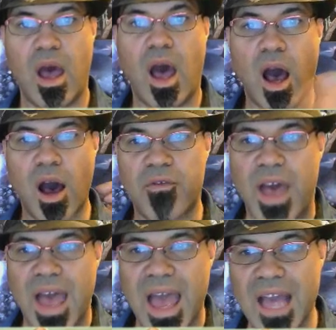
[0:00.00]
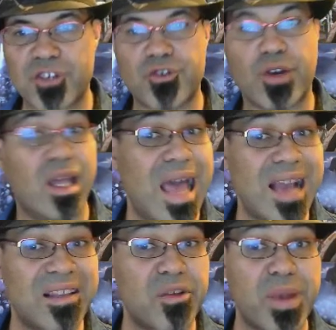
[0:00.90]
Of
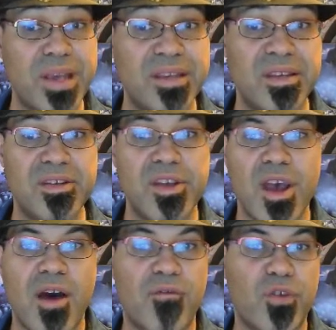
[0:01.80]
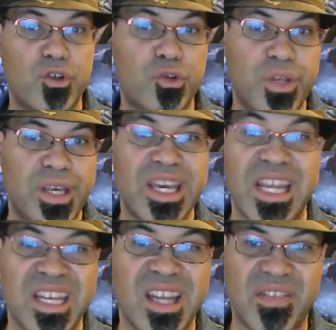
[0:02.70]
extragalactic races, virtually
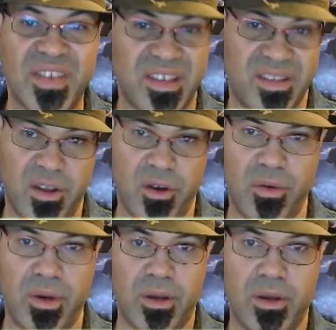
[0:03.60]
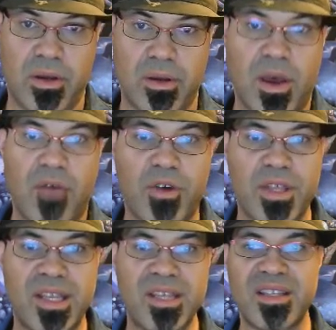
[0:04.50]
nothing is known. For the
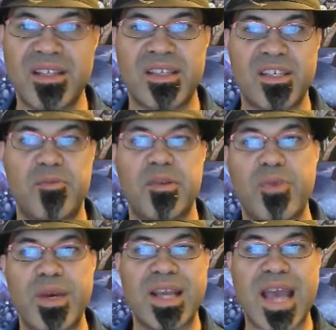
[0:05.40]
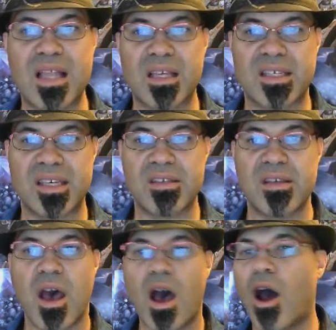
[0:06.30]
distances between galaxies
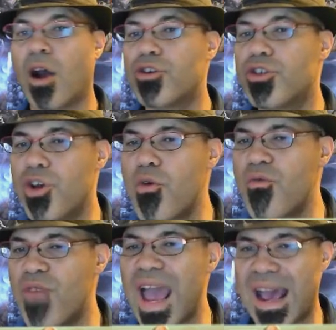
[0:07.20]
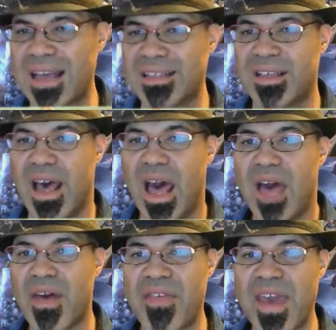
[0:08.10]
are so vast
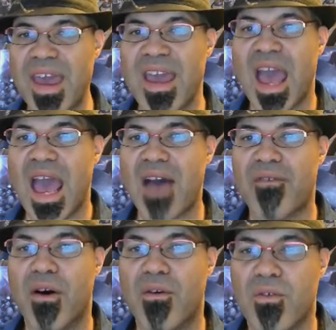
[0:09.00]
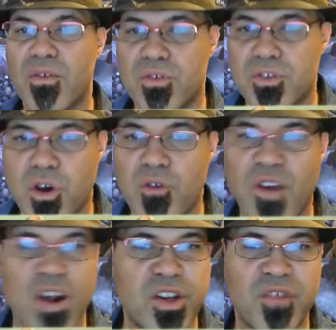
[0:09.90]
that they have so
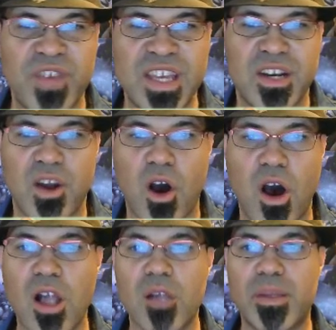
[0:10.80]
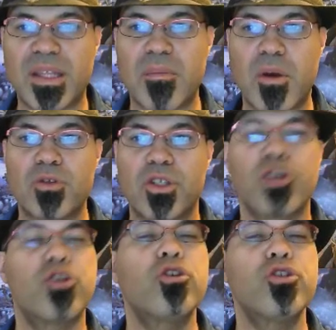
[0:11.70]
far defeated all but the most
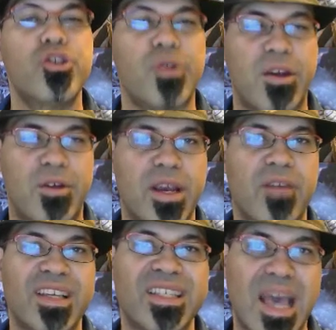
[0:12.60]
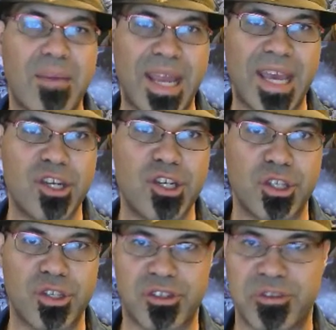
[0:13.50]
cursory of
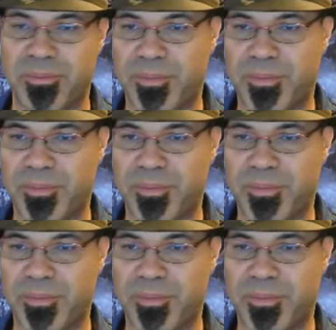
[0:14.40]
examinations.